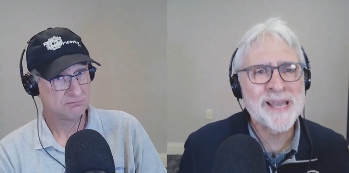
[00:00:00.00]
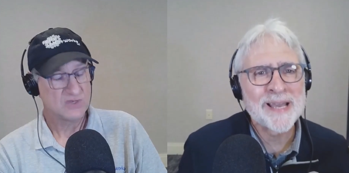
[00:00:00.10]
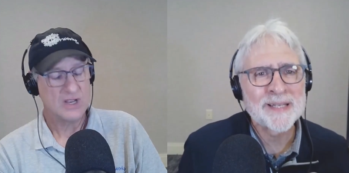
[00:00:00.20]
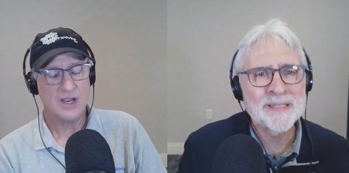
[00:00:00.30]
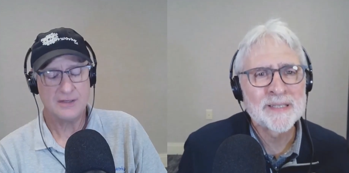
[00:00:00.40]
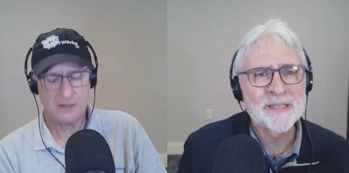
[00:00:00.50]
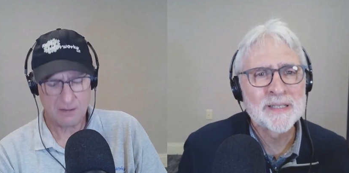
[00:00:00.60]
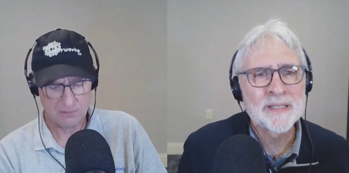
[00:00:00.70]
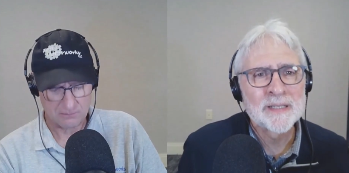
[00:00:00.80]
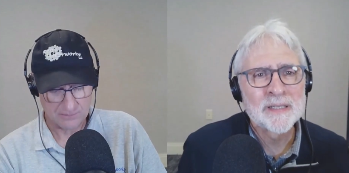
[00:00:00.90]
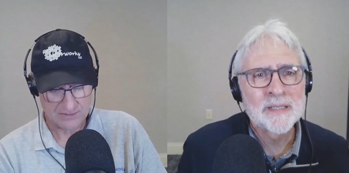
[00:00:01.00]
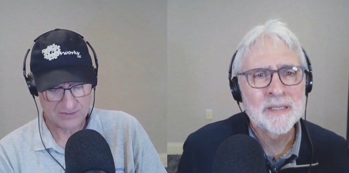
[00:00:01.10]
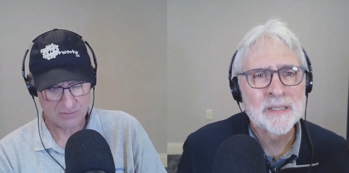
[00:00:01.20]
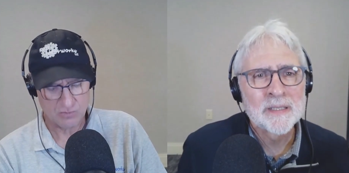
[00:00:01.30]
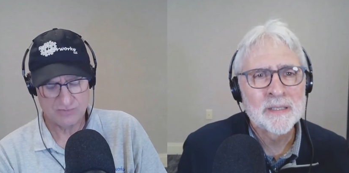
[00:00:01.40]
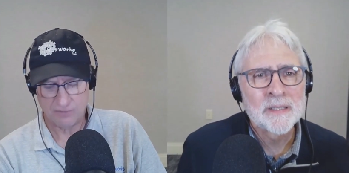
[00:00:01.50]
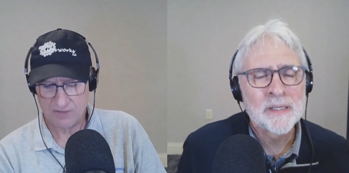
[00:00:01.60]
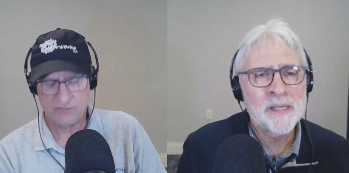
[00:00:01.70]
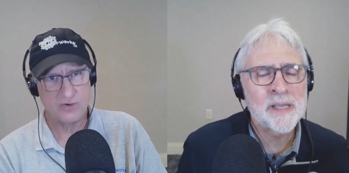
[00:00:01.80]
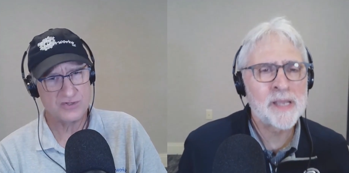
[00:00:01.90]
Speaker 1: that.
Speaker 2: I know. It's it was
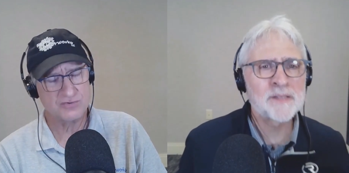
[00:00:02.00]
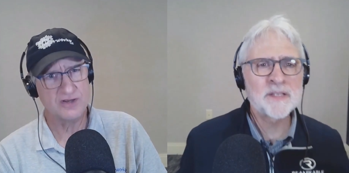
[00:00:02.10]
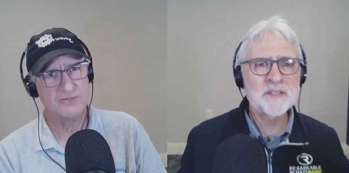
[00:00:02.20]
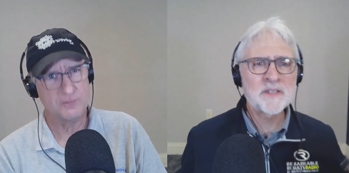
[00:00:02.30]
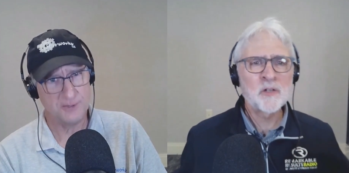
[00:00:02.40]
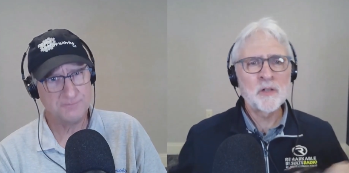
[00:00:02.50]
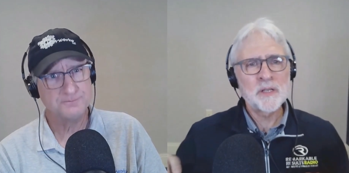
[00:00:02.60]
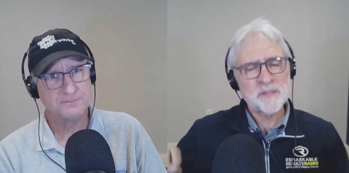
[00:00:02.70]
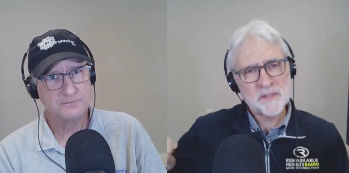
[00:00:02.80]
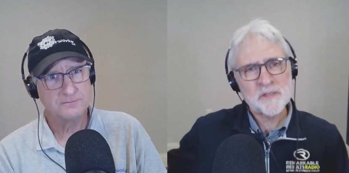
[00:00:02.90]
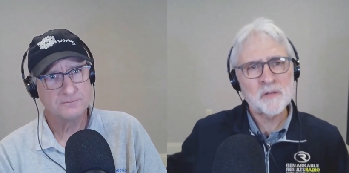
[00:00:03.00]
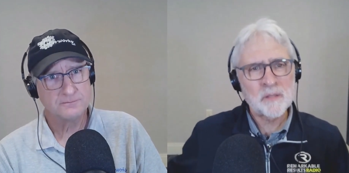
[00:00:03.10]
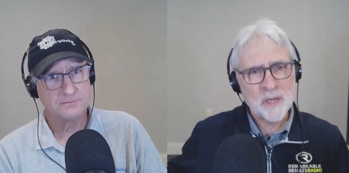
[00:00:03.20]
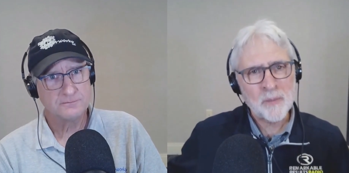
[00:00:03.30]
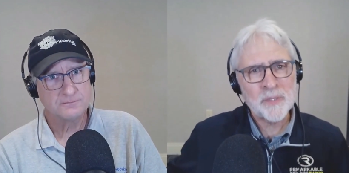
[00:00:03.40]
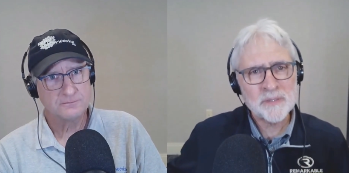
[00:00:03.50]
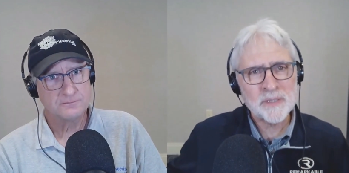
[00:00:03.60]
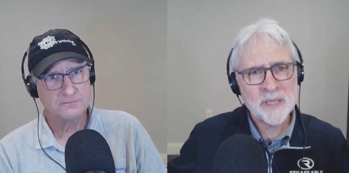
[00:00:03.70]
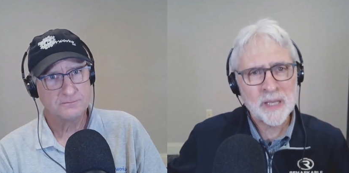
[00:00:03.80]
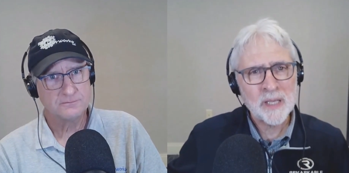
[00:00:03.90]
very frustrating. Is it still
Speaker 1: is it still common
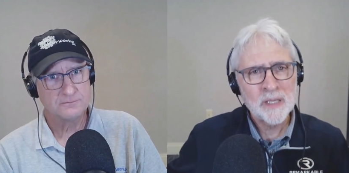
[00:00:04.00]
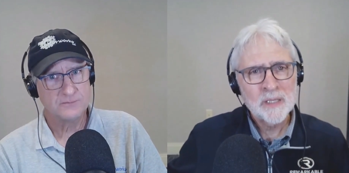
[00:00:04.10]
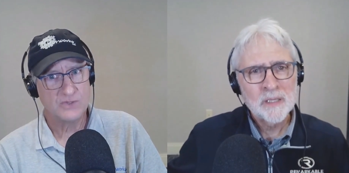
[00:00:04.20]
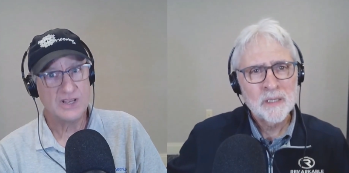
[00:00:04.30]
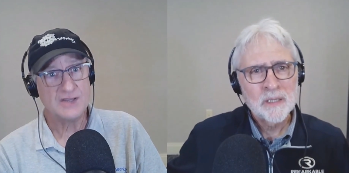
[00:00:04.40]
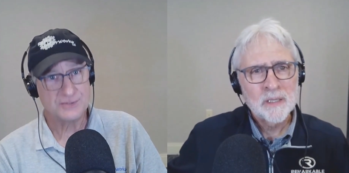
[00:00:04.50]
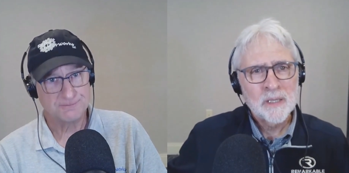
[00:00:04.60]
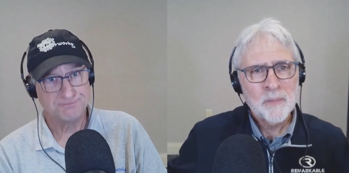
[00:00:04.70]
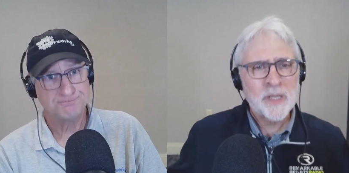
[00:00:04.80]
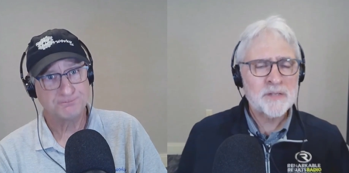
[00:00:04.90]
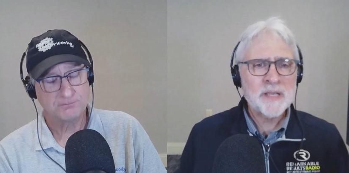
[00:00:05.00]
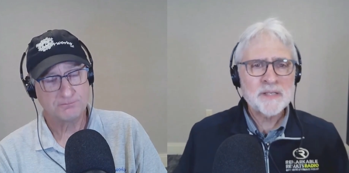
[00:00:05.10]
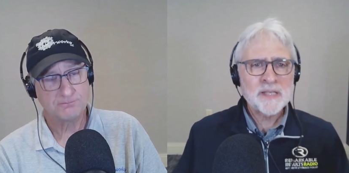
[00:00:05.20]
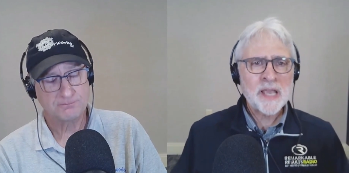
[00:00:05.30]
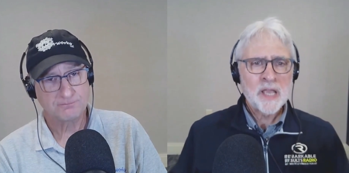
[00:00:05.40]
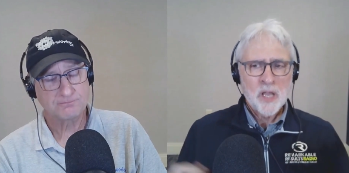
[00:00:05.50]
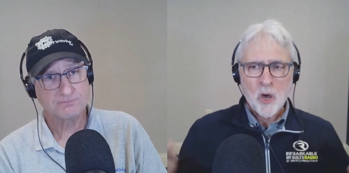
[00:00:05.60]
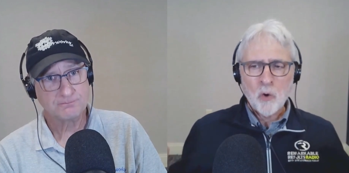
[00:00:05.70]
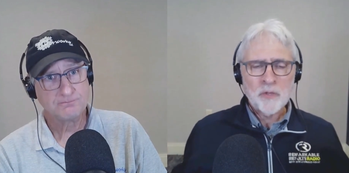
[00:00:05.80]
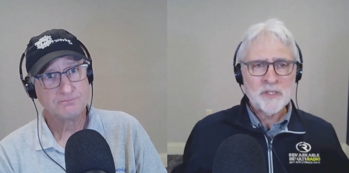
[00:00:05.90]
today? Yes. Because they say,
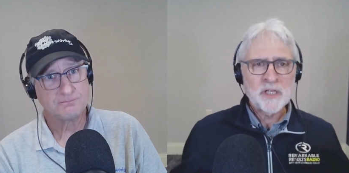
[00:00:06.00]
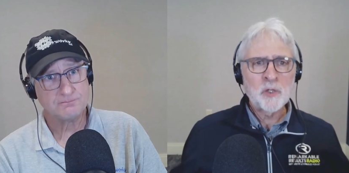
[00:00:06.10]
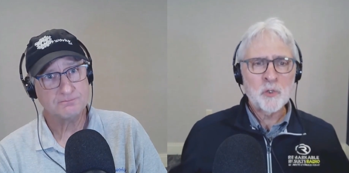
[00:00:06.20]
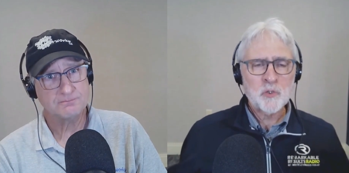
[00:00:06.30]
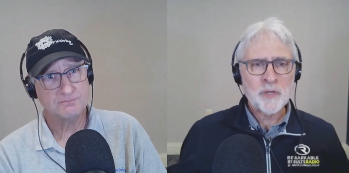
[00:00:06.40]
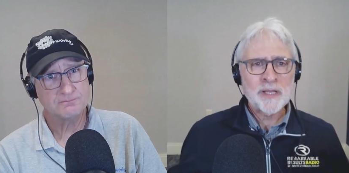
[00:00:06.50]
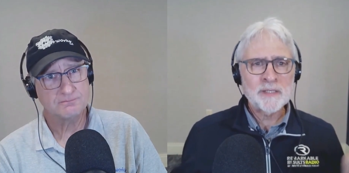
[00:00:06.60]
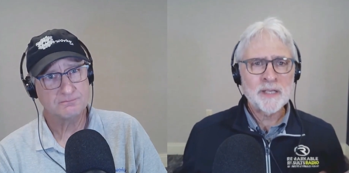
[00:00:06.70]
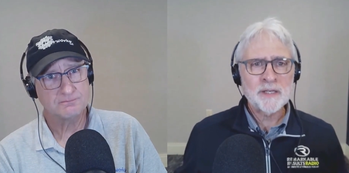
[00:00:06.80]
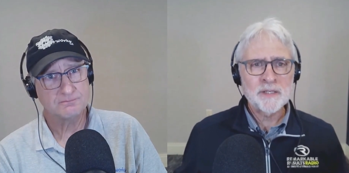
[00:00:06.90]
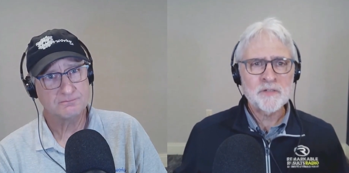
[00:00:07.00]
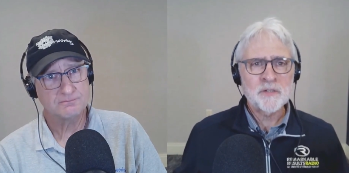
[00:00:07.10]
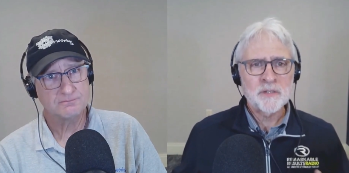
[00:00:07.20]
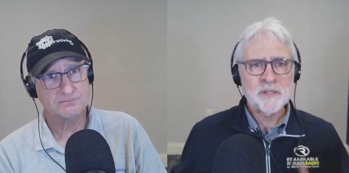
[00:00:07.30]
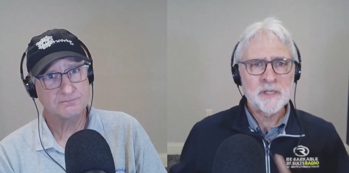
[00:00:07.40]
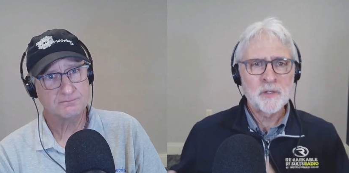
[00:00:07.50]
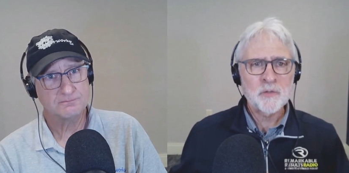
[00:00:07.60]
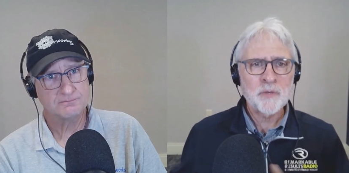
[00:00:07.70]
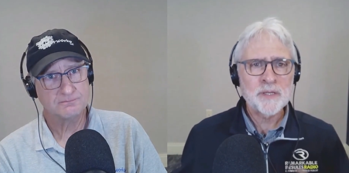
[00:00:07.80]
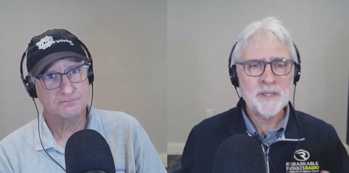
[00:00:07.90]
oh, the dealer trained technician, the dealer
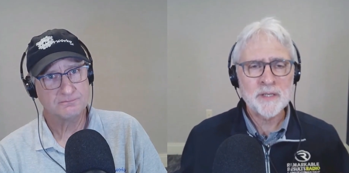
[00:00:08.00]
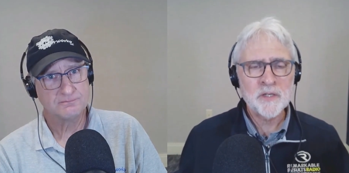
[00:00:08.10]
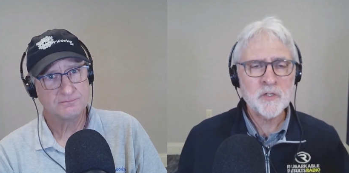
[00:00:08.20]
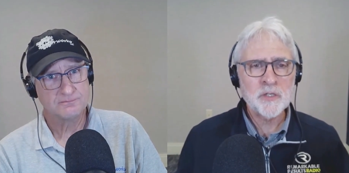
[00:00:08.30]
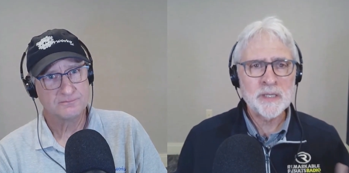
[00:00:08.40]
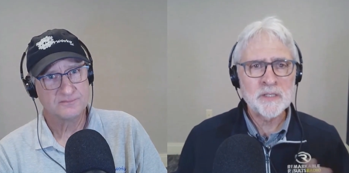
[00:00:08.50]
trained technician.